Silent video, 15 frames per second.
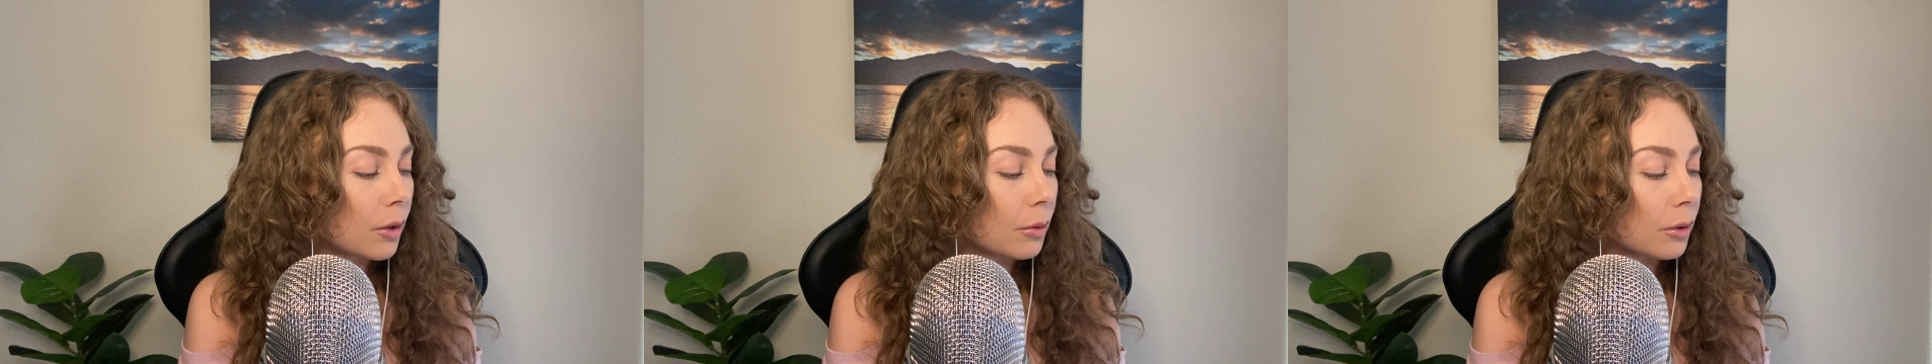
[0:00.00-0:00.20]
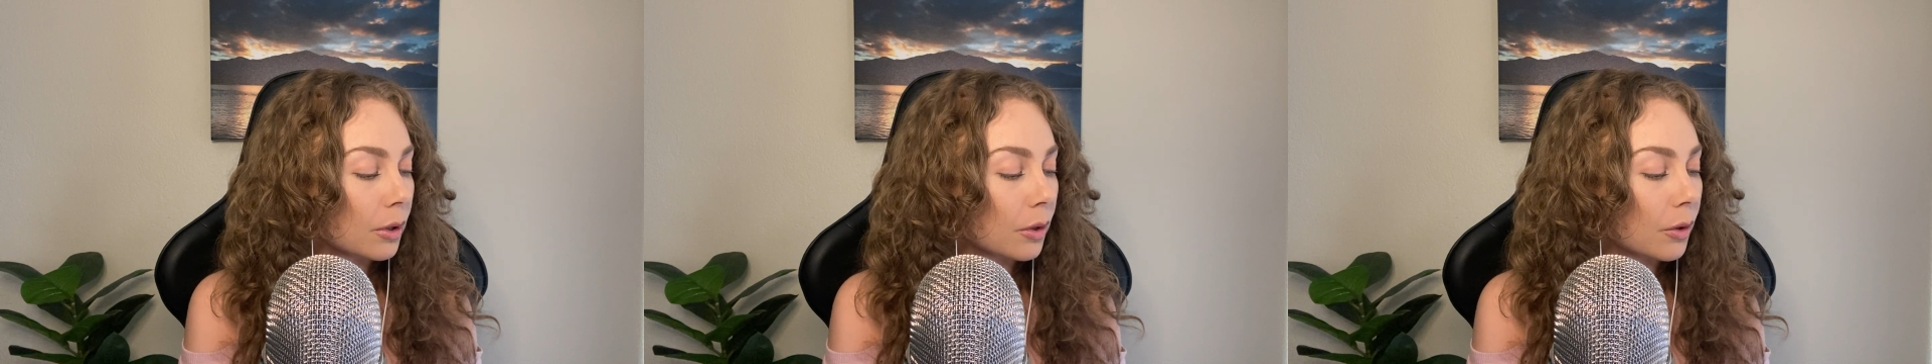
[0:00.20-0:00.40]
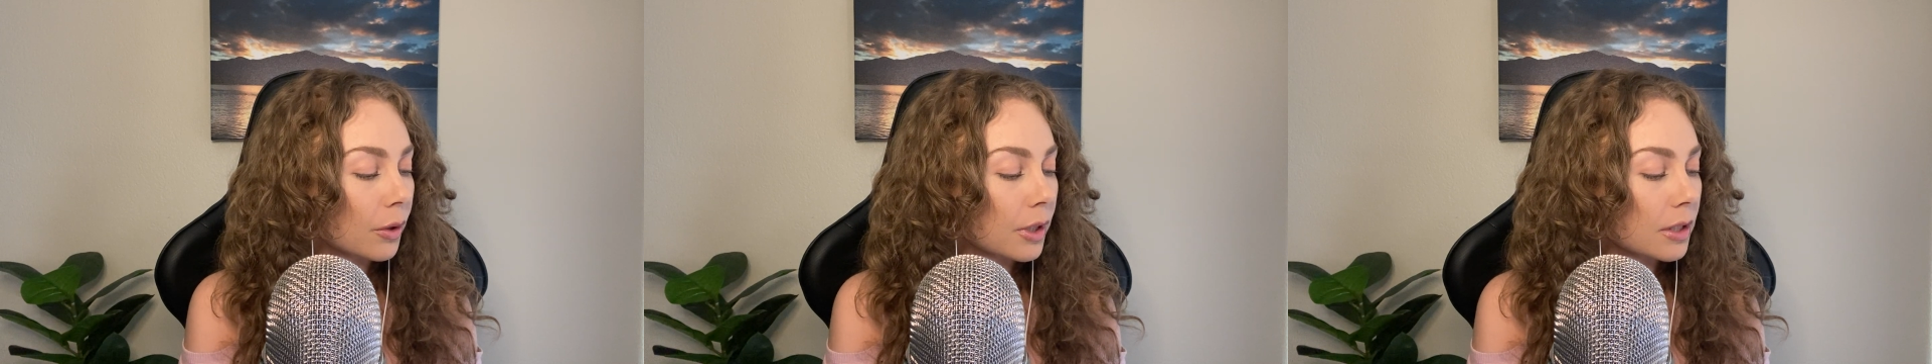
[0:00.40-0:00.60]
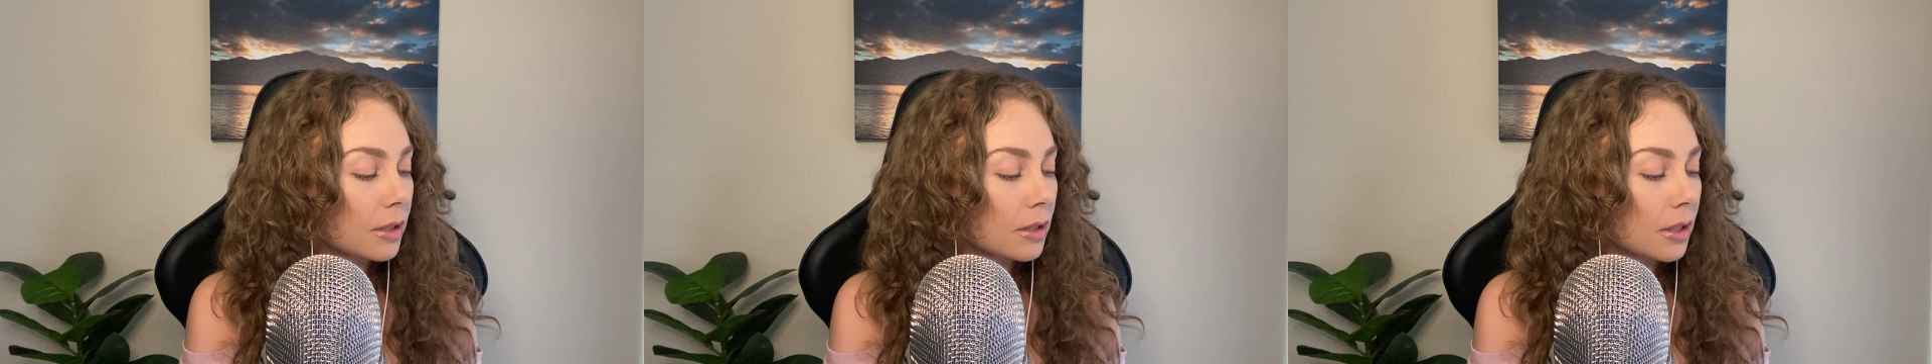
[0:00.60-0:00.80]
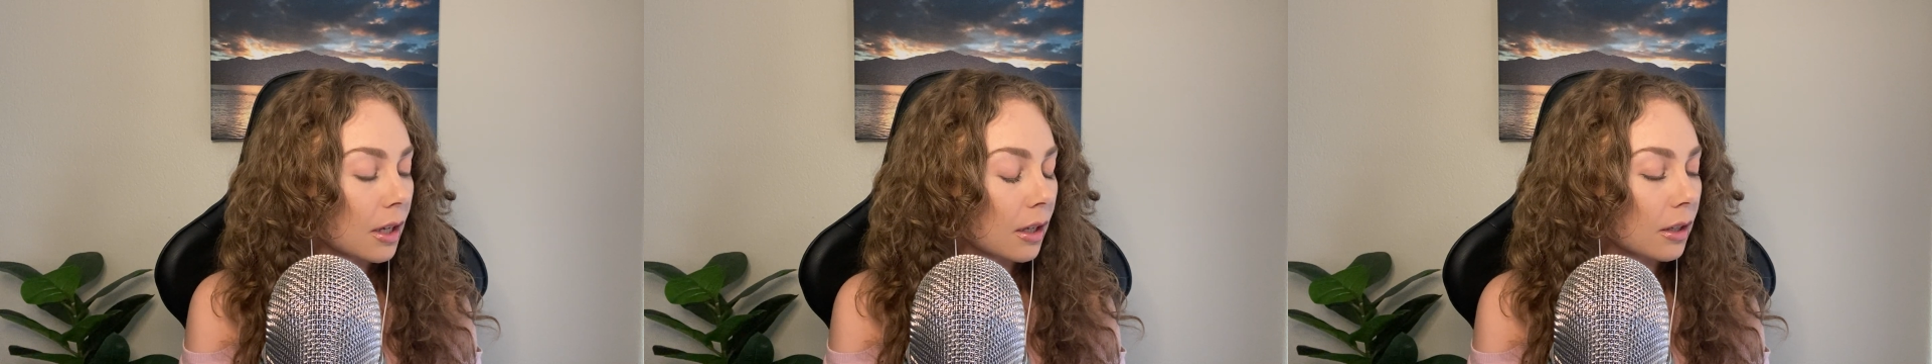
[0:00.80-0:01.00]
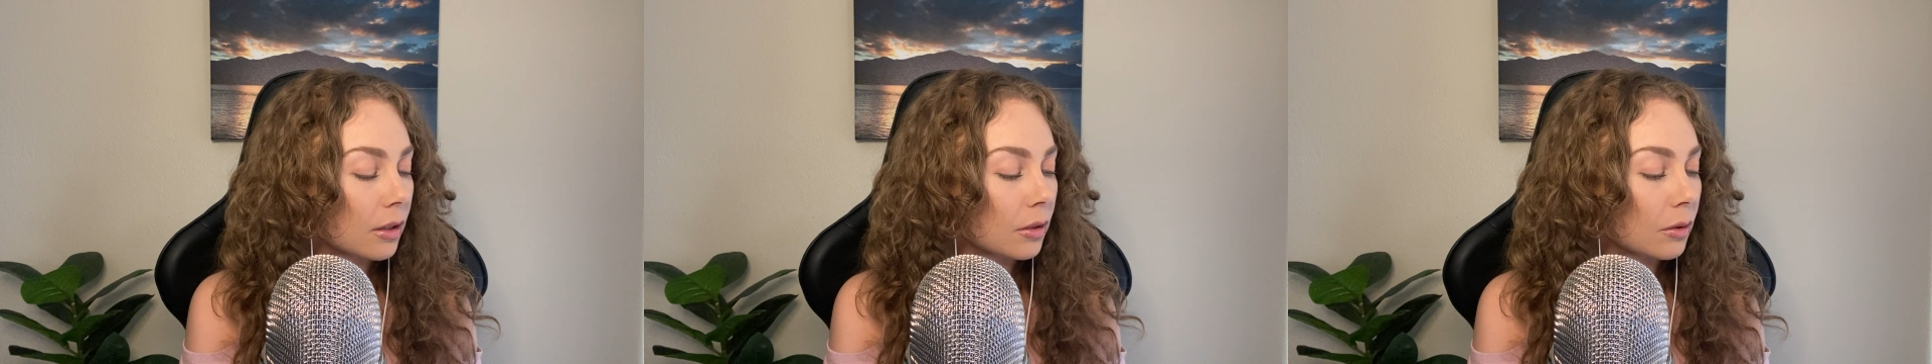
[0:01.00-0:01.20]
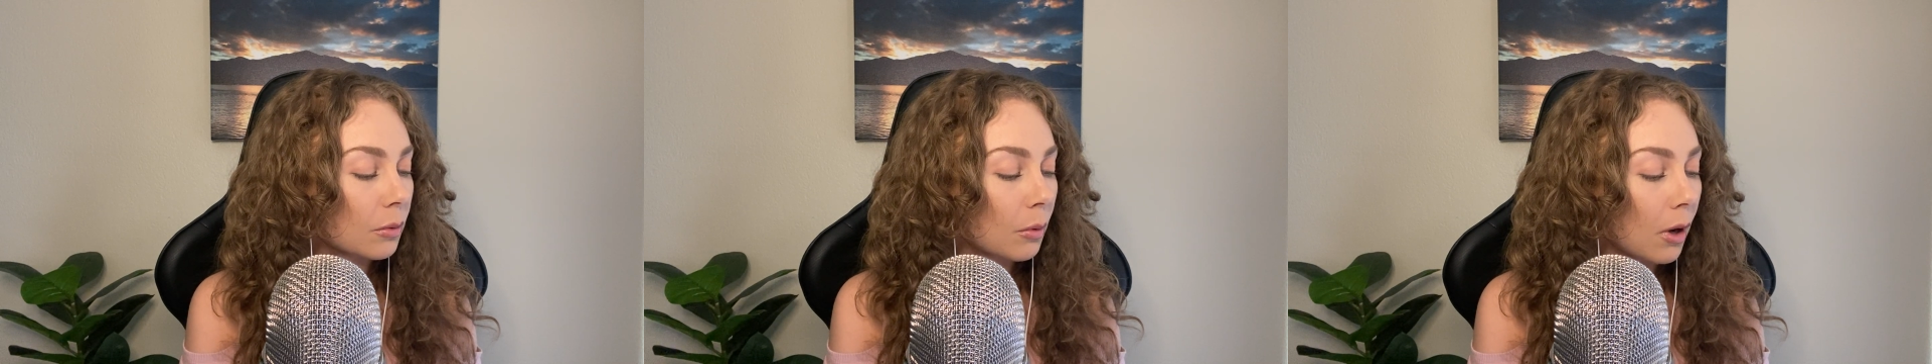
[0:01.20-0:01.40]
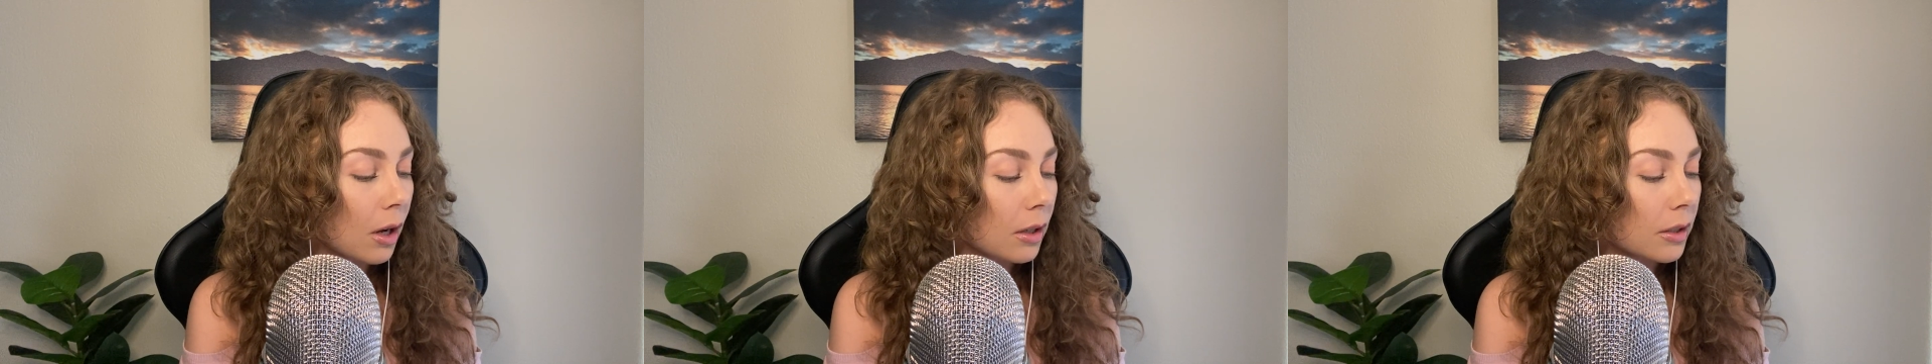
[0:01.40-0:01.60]
We're going to take a little
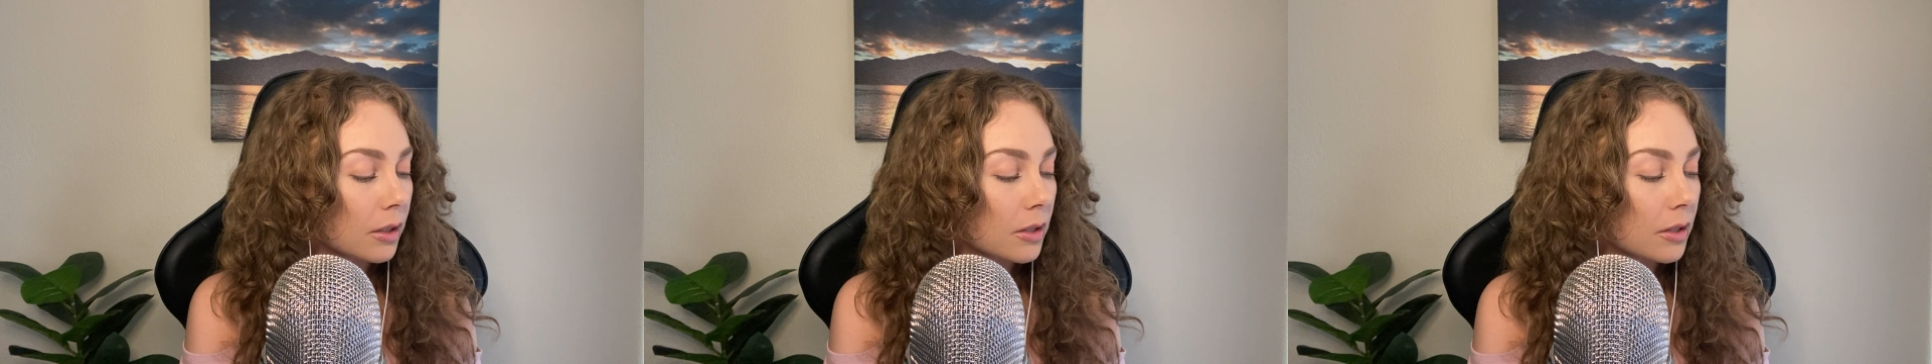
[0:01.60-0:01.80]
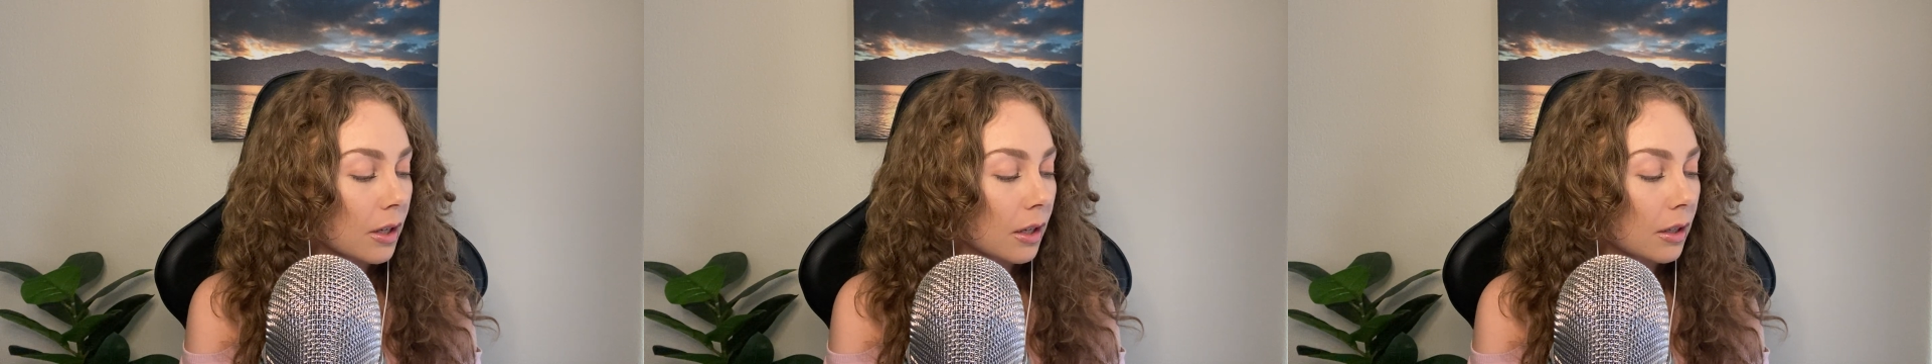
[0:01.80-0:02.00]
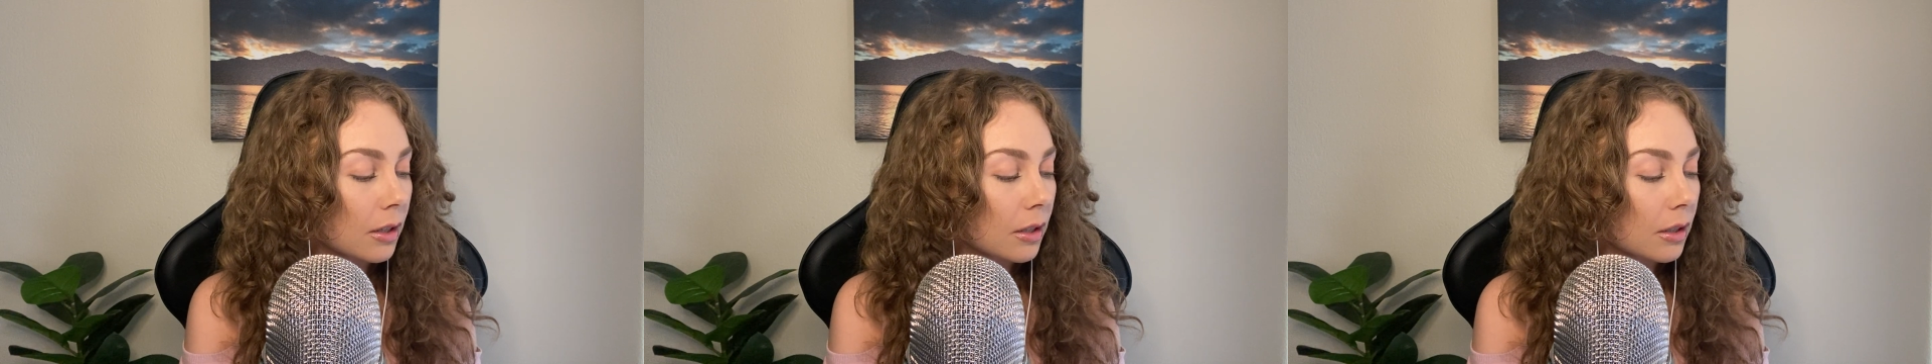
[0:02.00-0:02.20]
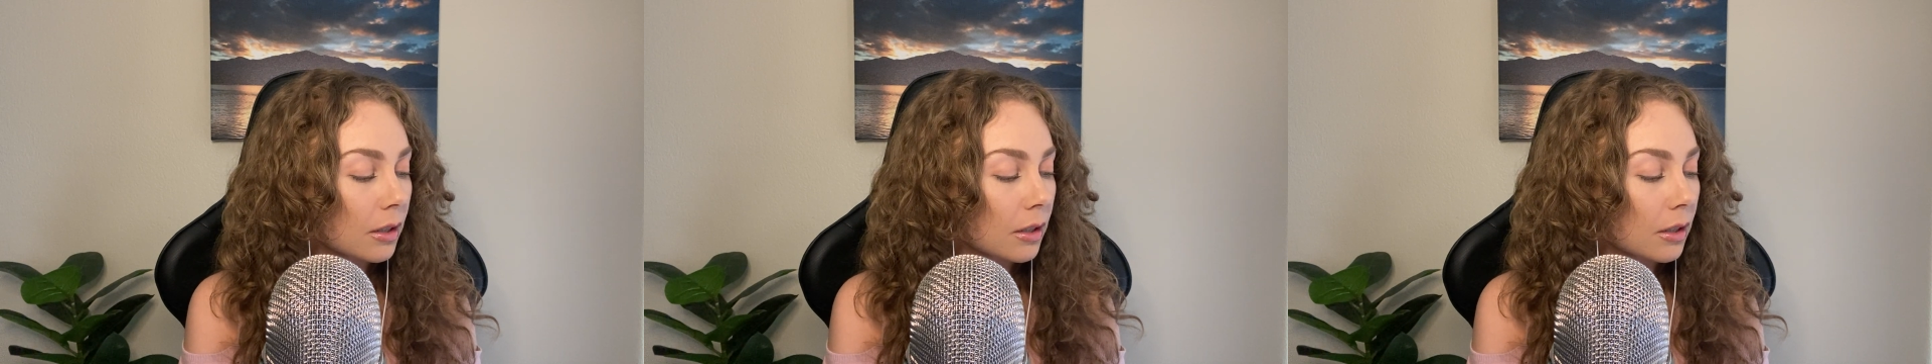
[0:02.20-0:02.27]
walk, he said.